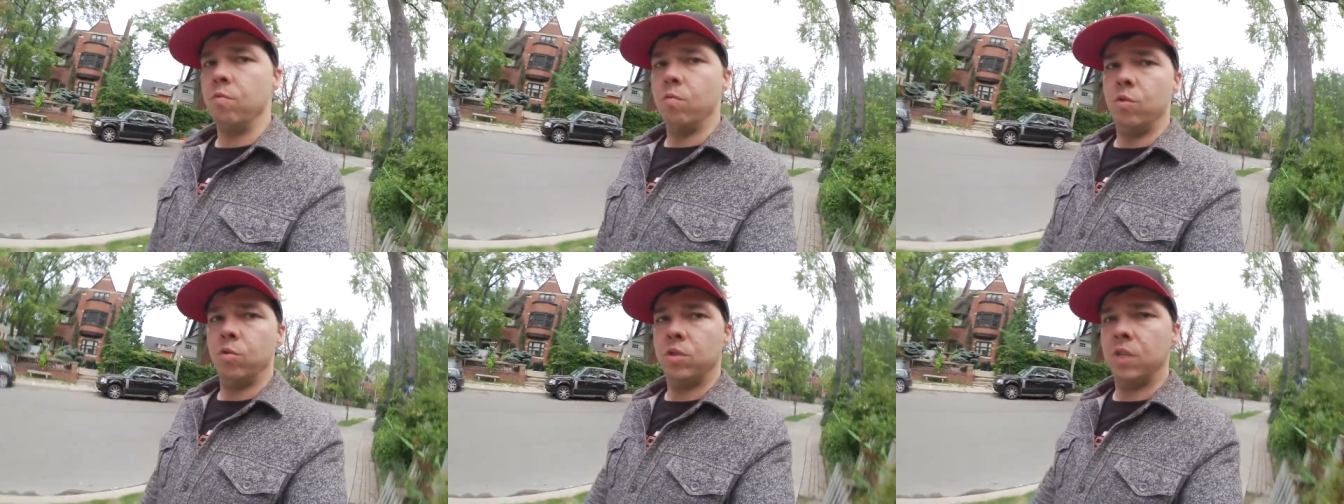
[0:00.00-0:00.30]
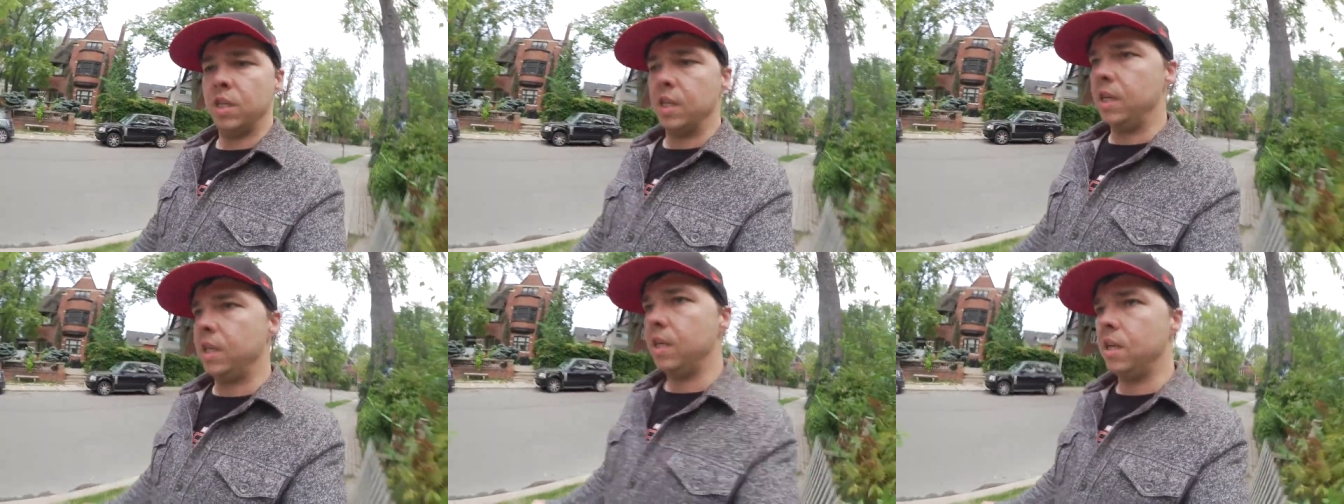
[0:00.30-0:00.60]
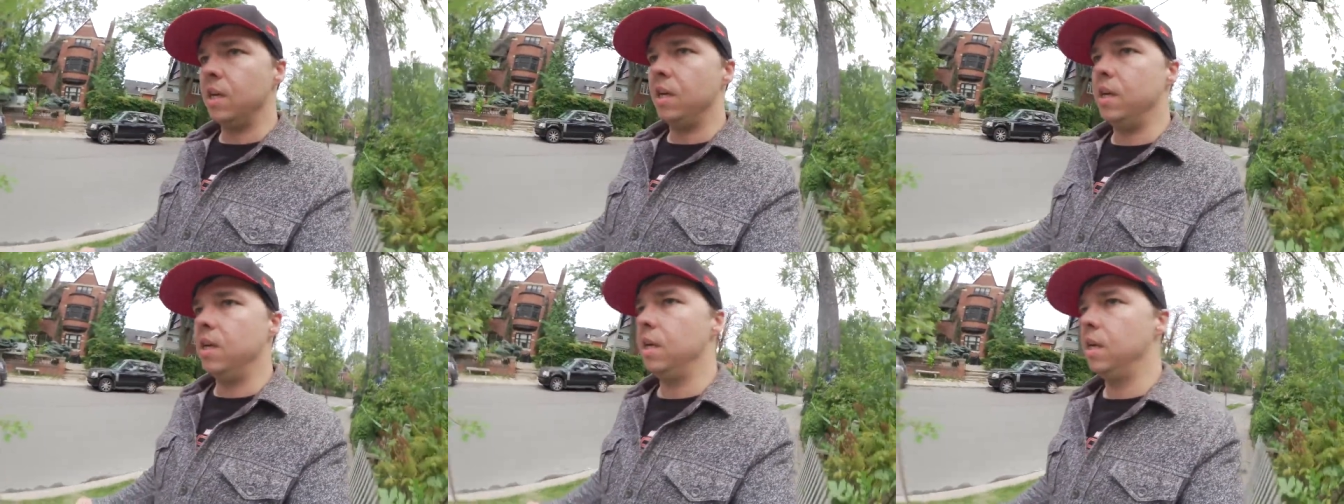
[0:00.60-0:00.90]
routine.
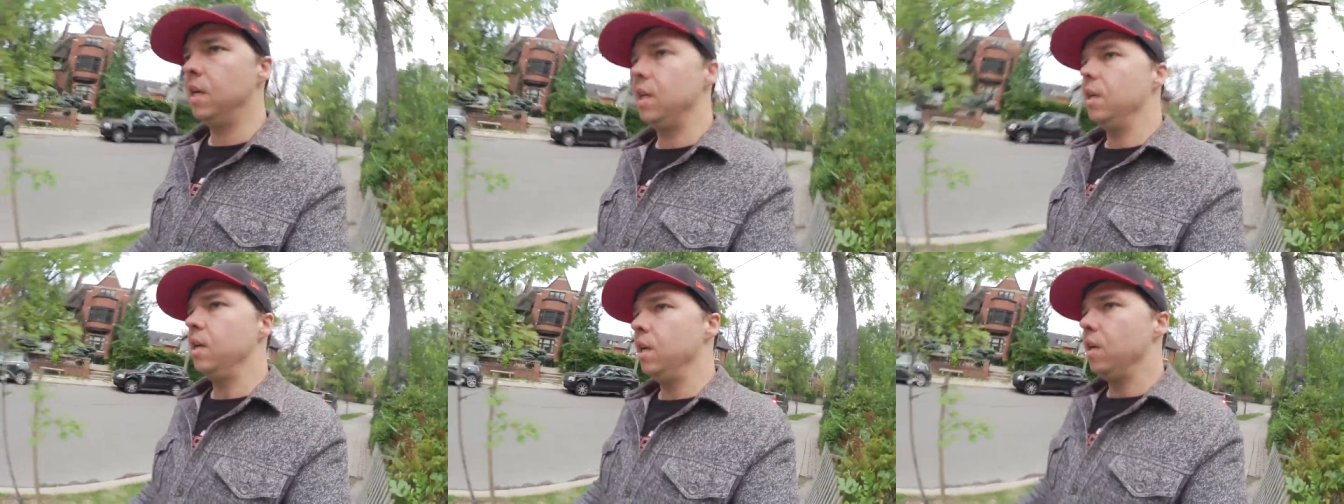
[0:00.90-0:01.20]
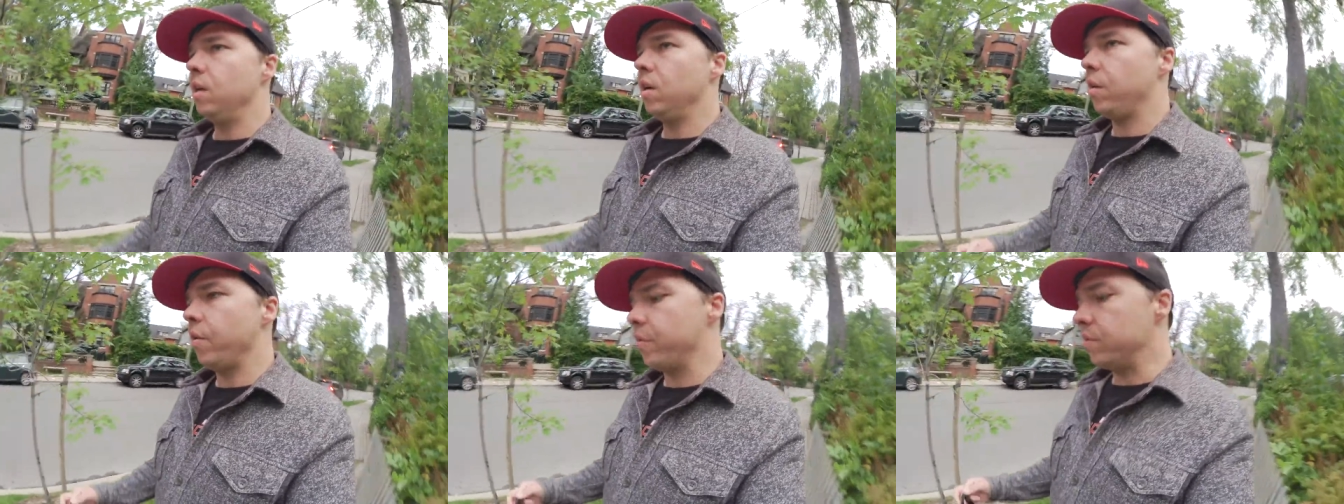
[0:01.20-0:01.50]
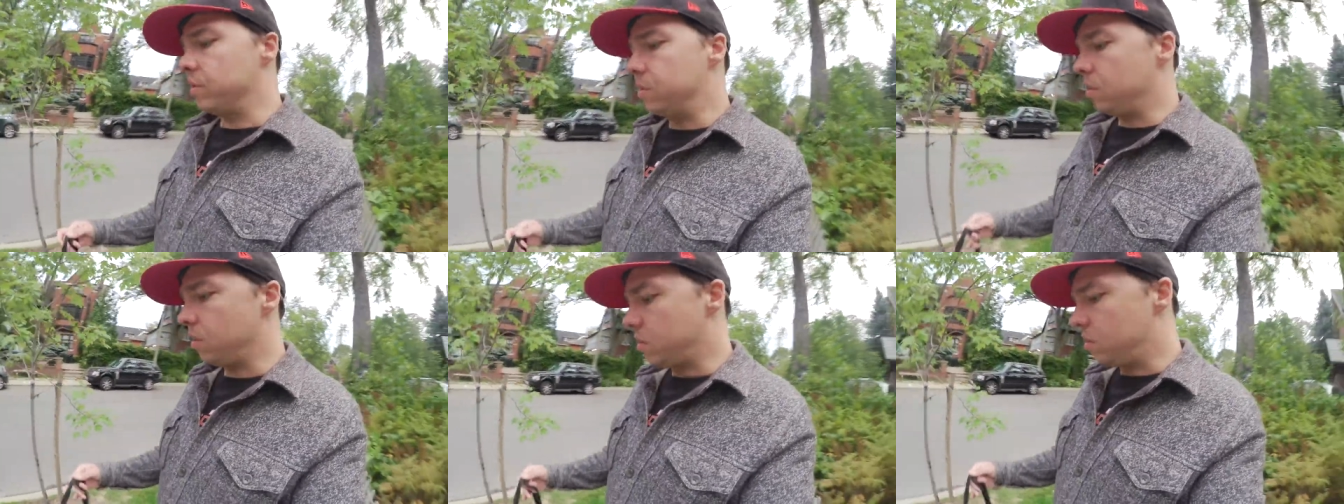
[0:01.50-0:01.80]
Oh,
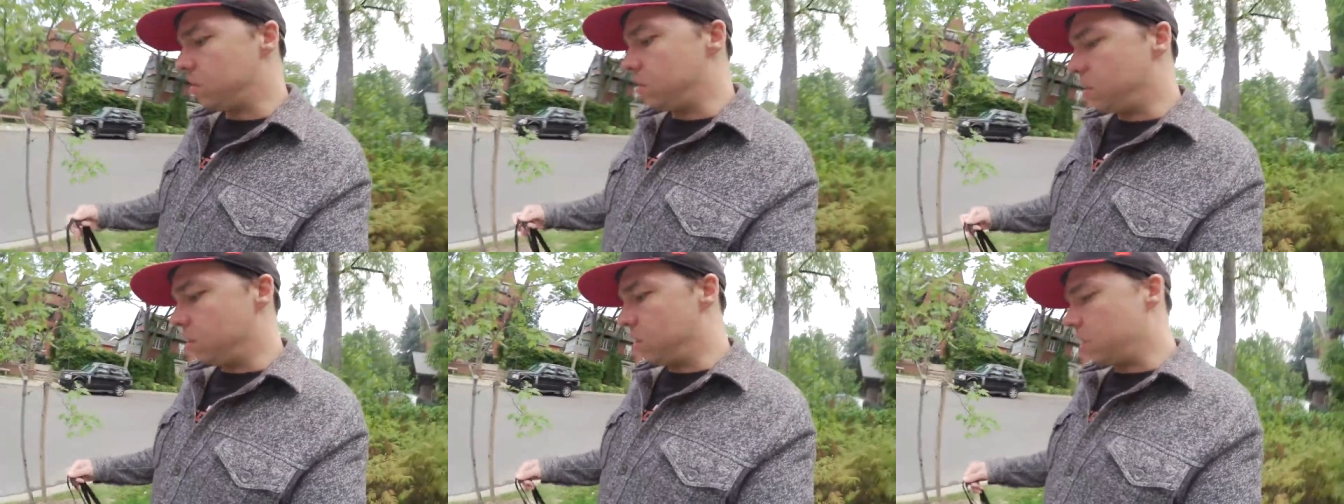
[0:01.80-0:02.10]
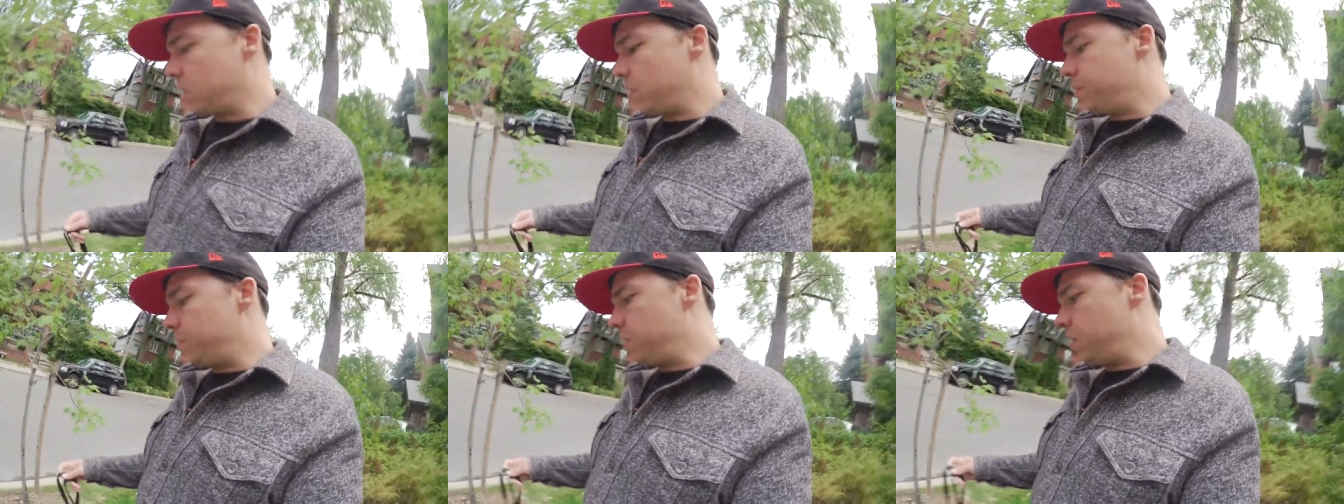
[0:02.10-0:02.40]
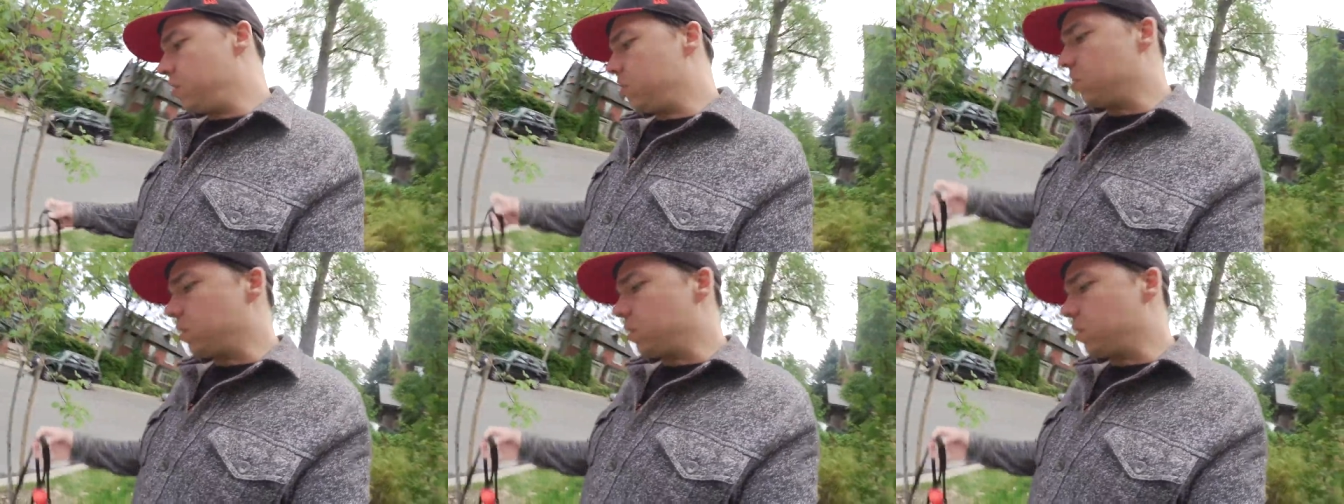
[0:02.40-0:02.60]
there's another dog coming here,